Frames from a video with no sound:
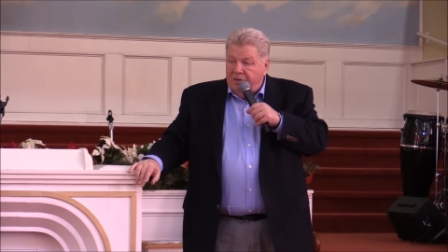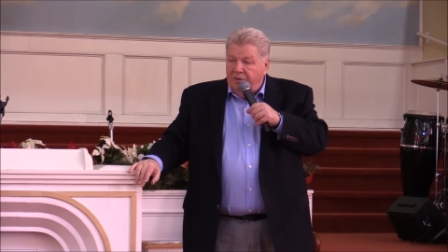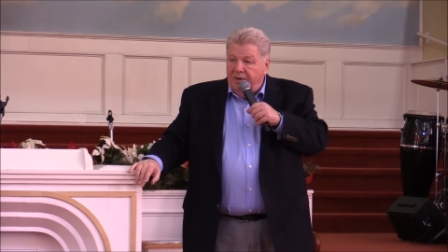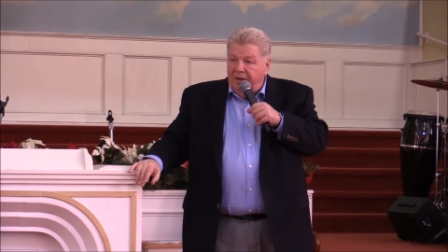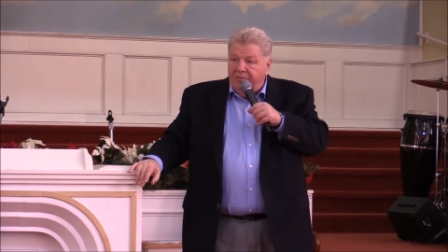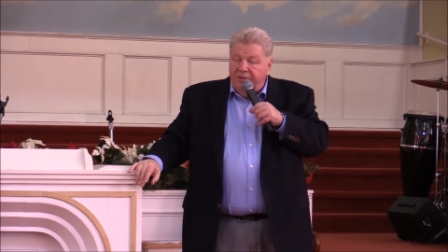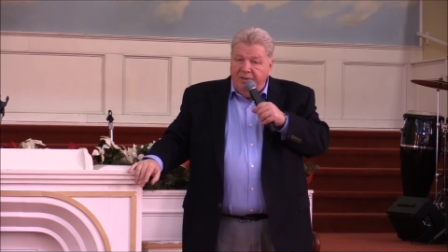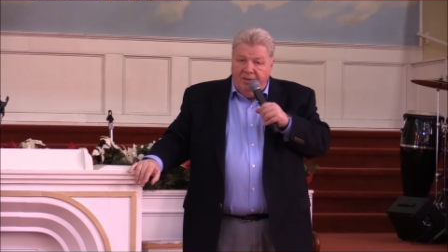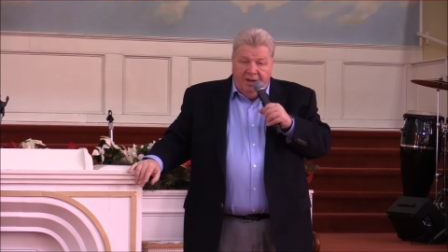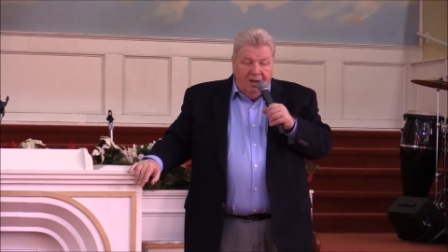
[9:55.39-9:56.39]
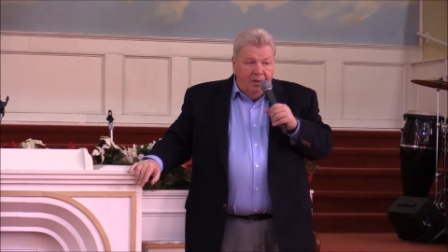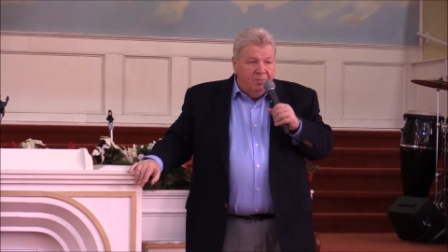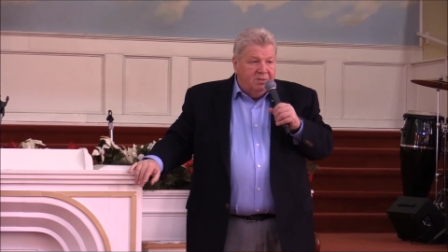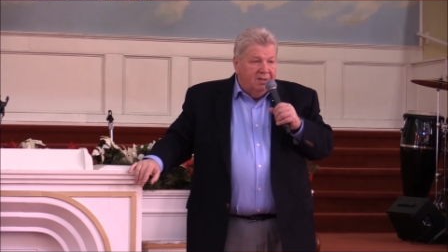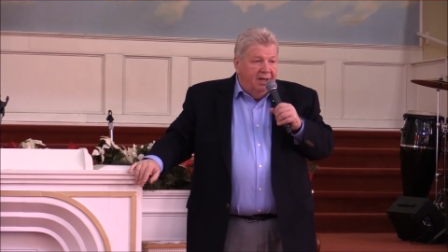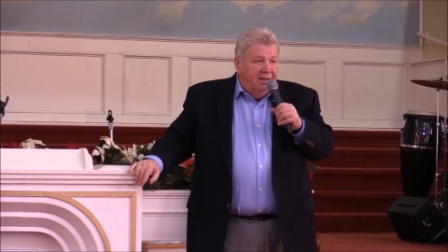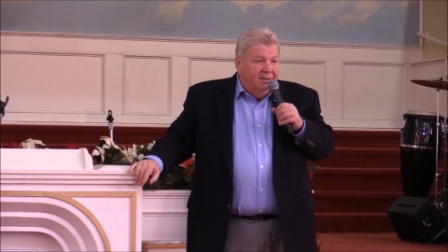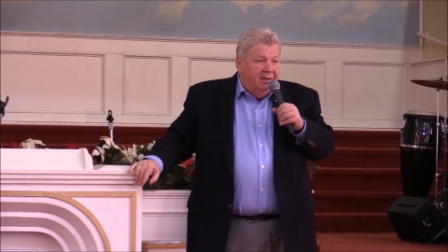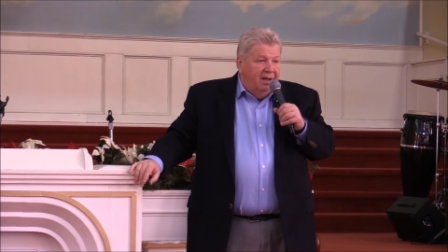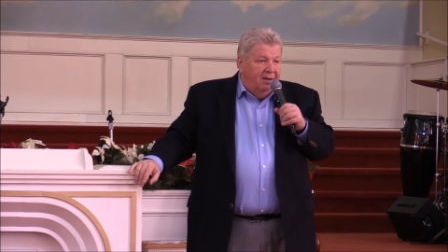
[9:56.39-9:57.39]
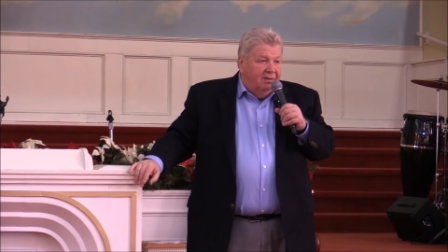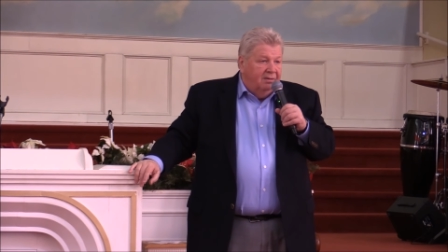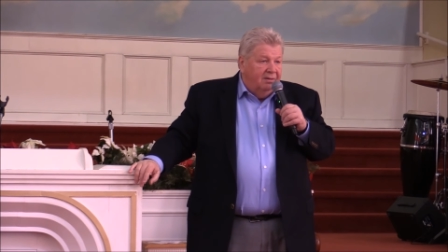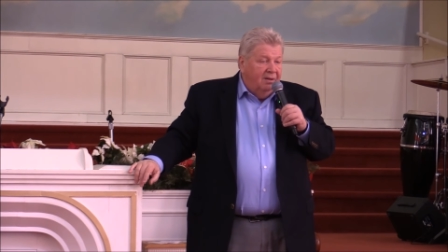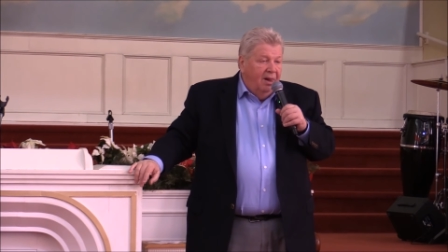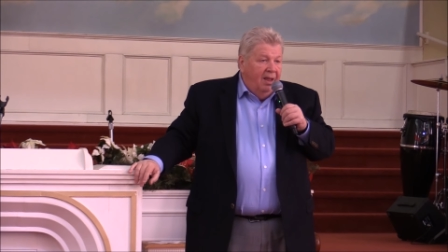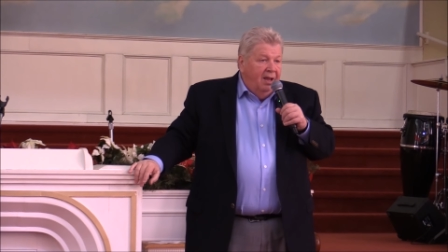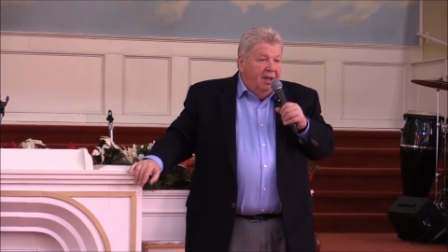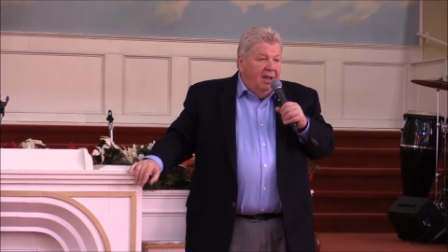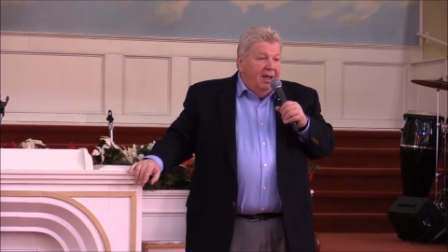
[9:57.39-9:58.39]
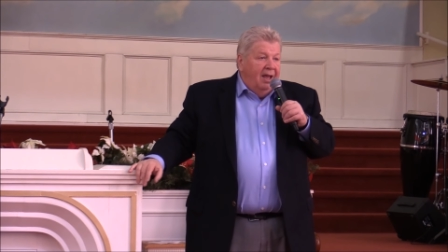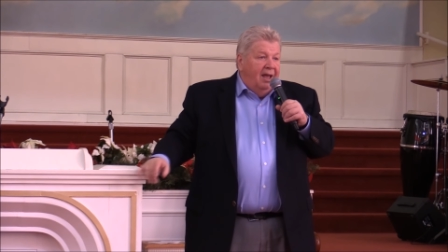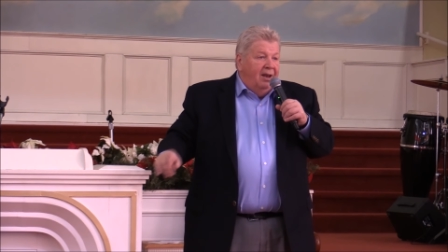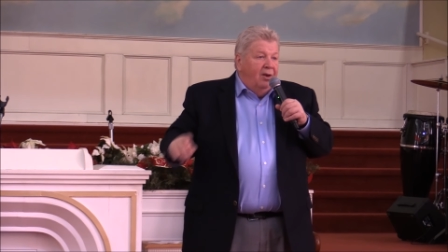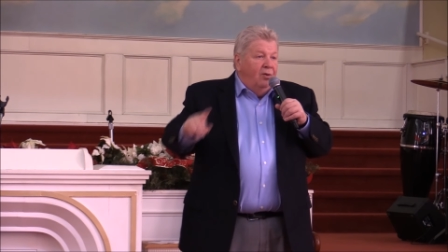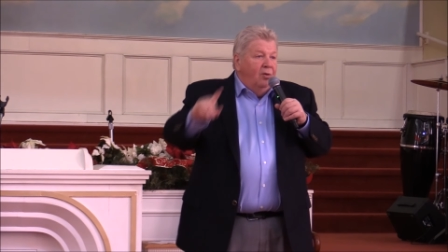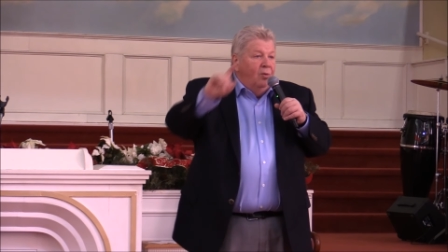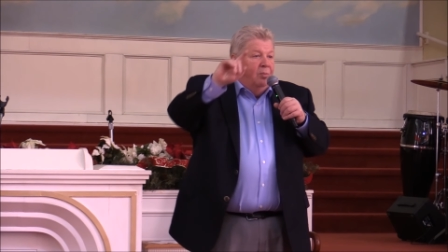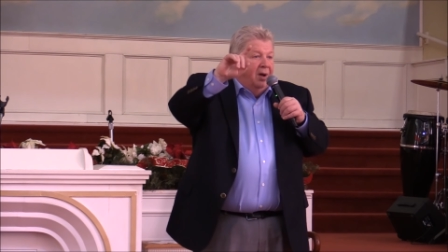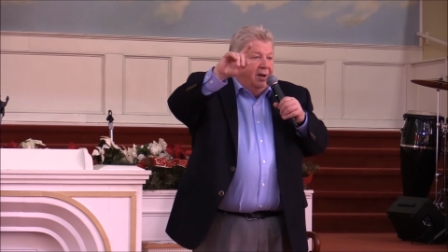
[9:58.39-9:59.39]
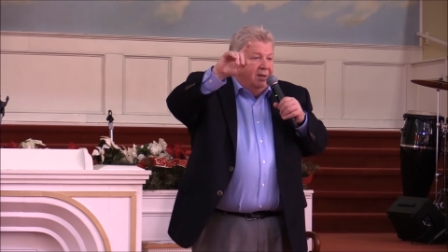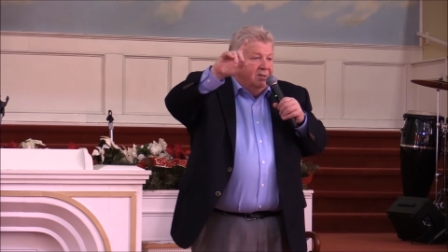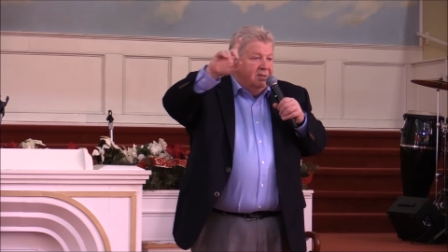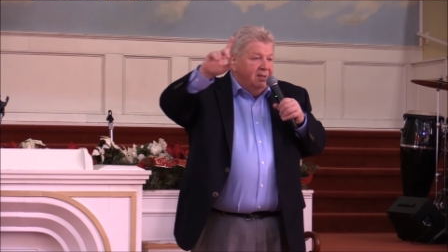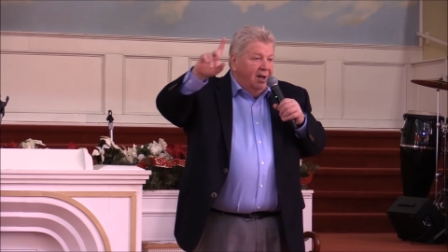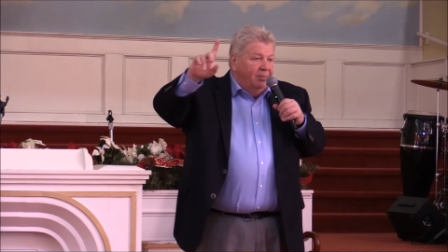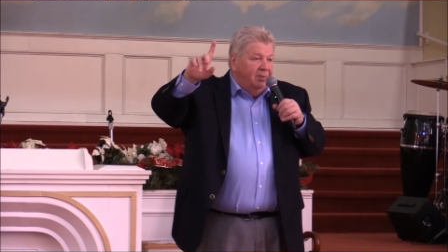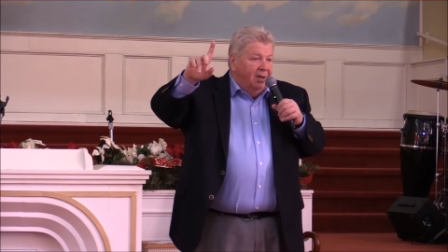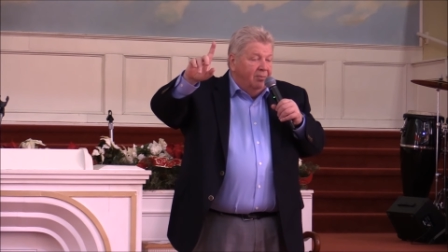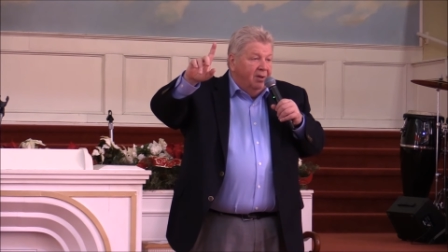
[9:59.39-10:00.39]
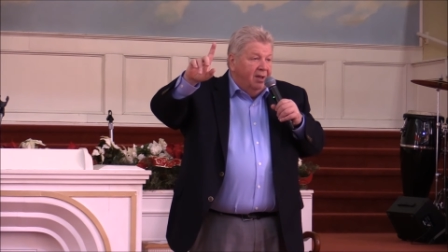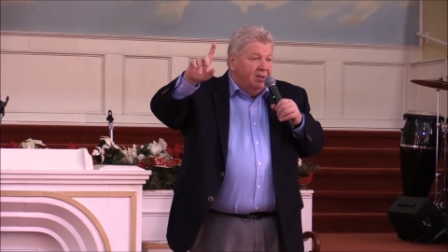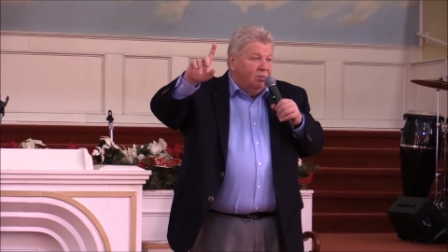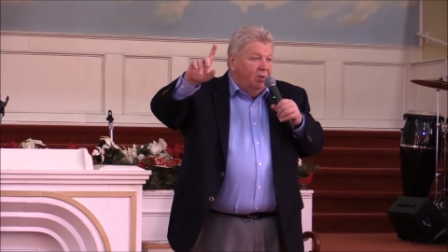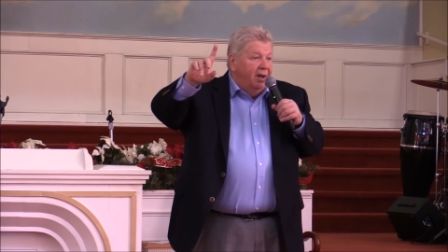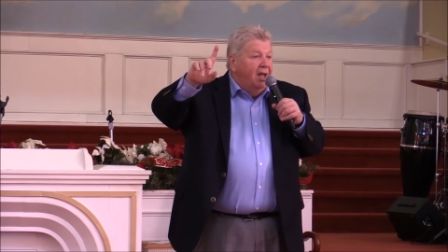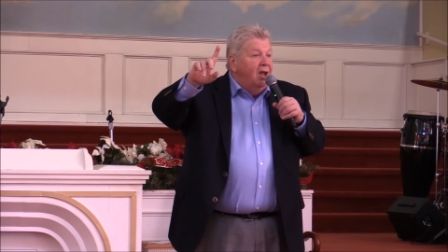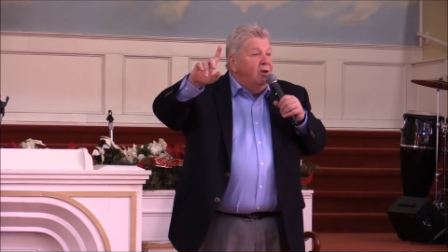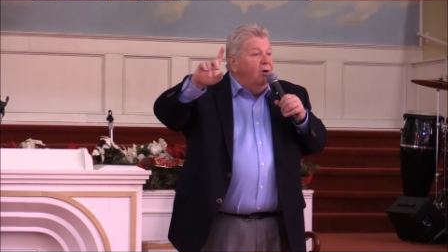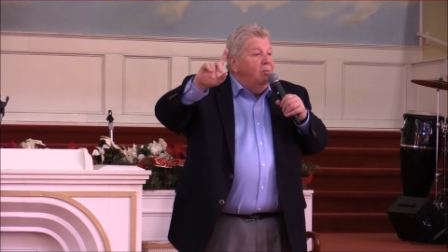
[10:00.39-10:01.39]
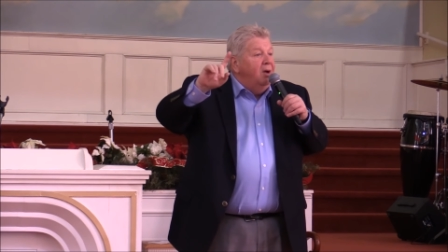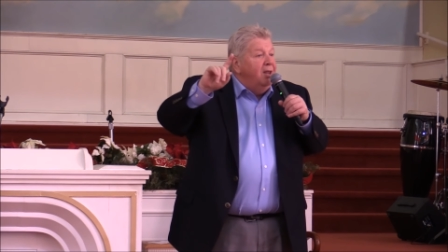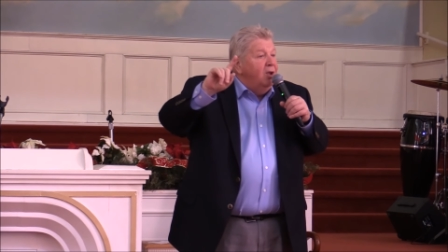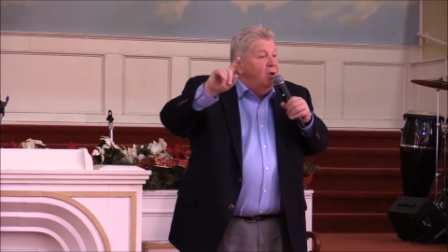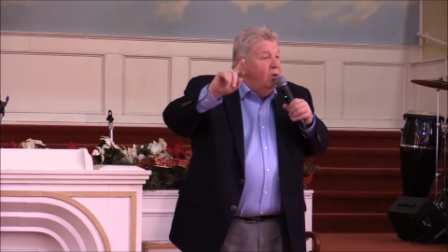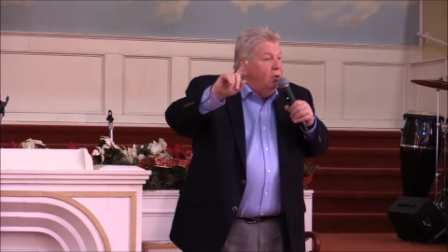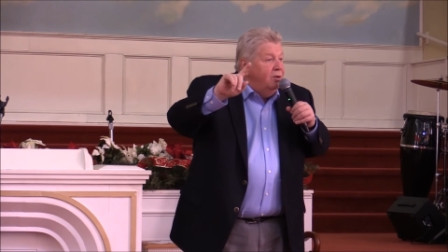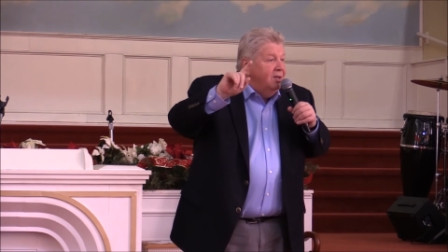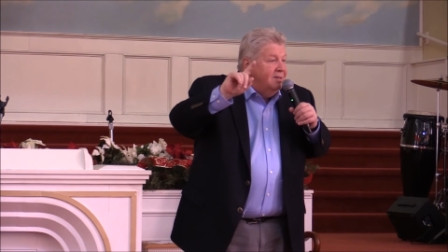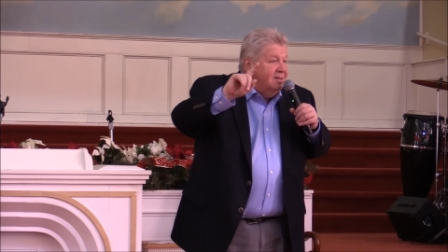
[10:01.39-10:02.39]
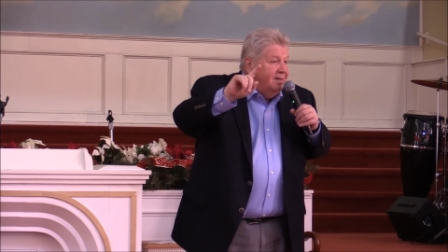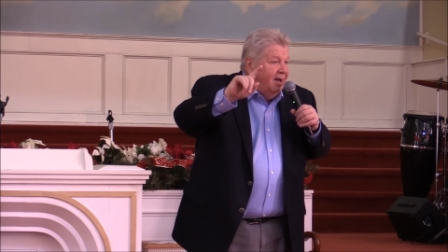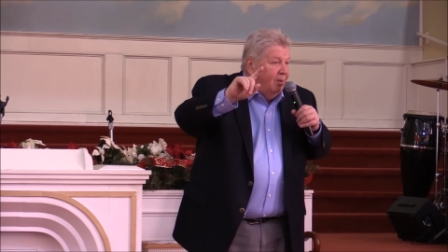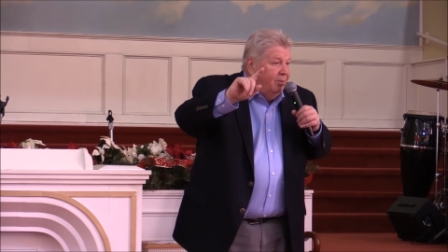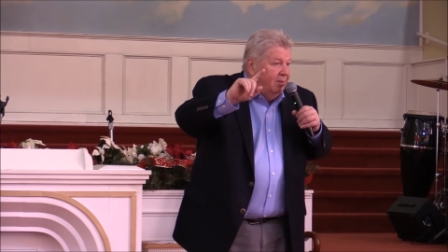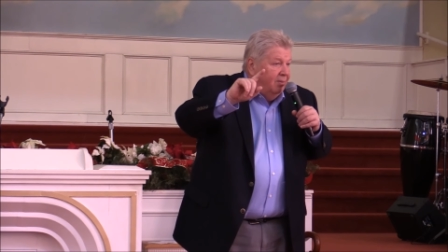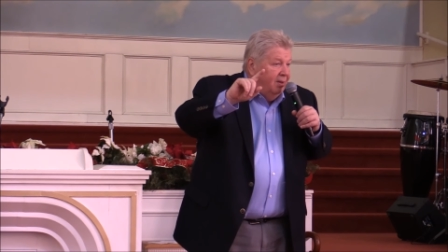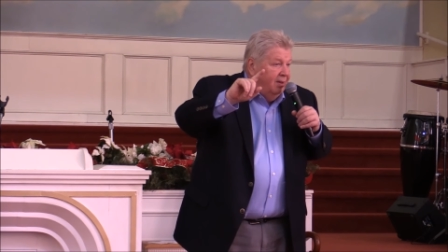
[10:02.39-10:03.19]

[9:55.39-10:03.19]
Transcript: turned everything upside down, and nobody stopped him. guess what? Nobody could stop him.